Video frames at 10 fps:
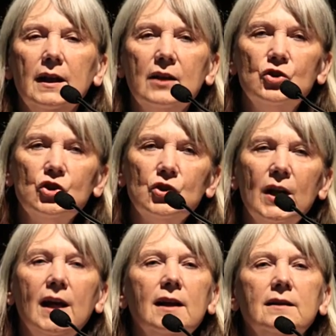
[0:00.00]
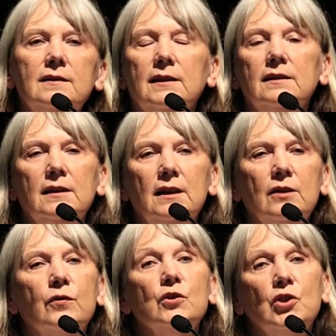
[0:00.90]
and shared the
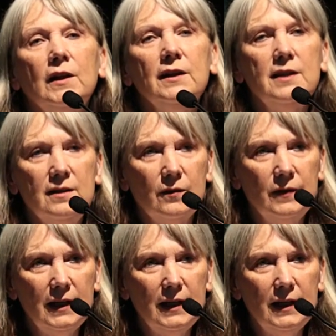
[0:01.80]
fragilities of